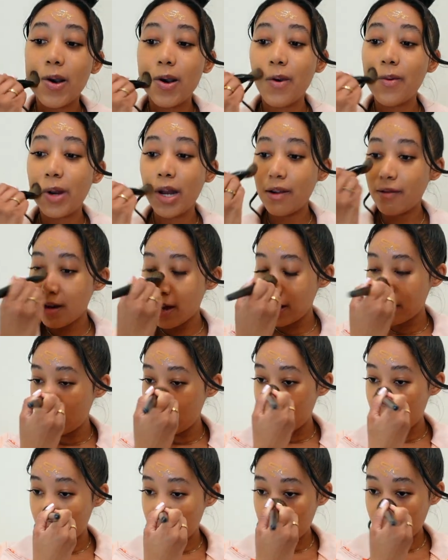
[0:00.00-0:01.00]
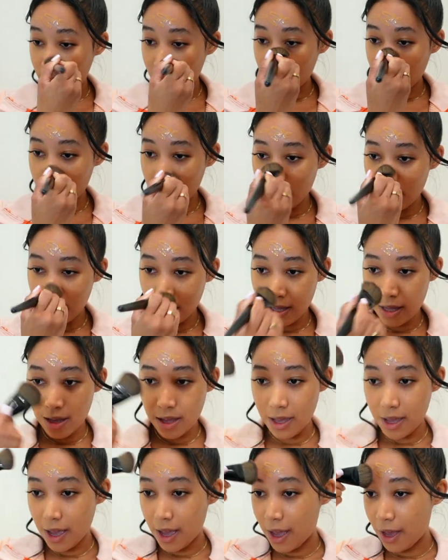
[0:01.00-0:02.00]
whenever I do get dark,
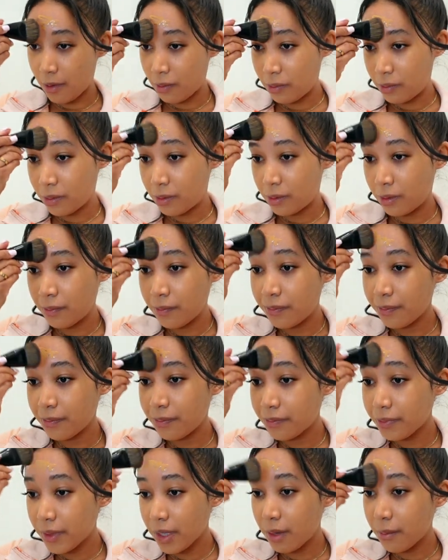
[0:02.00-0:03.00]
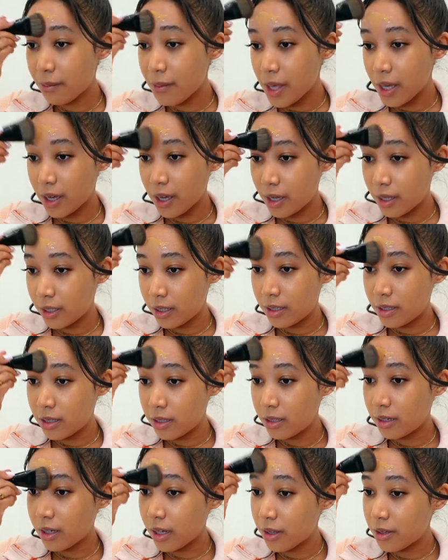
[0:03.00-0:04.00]
I will pick a,
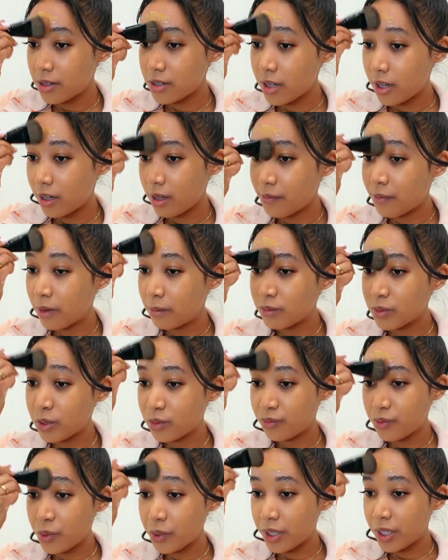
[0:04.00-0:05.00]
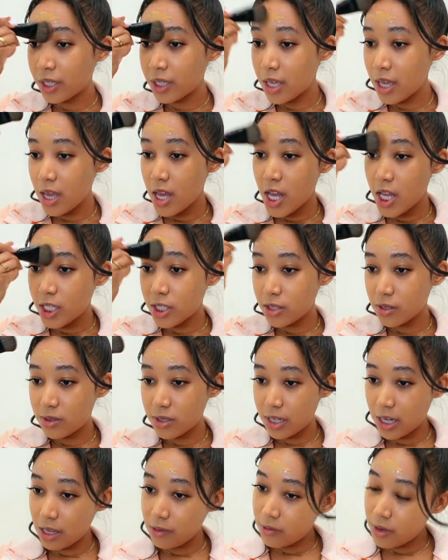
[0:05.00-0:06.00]
another shade up from Sephora. So
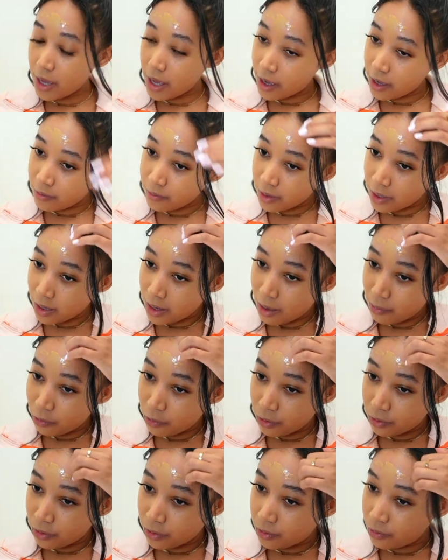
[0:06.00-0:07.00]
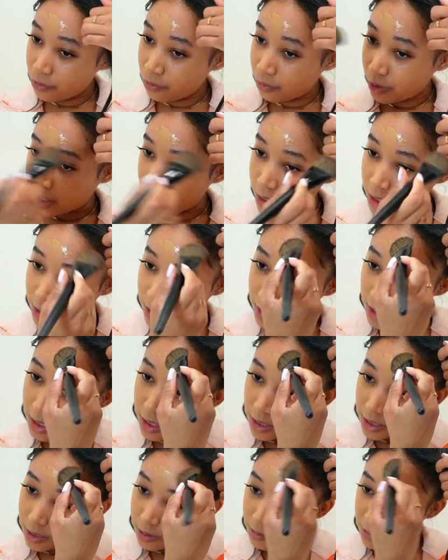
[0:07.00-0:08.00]
today we have a couple runs
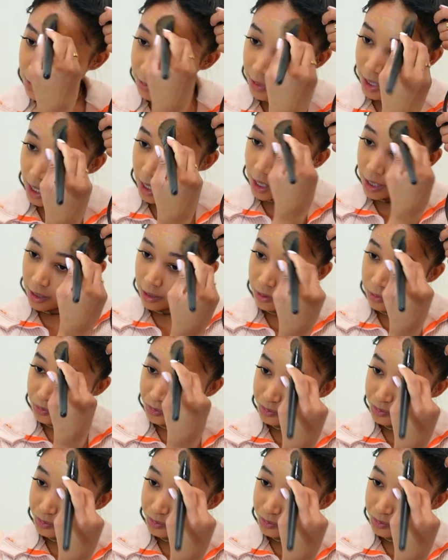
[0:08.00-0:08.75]
to make.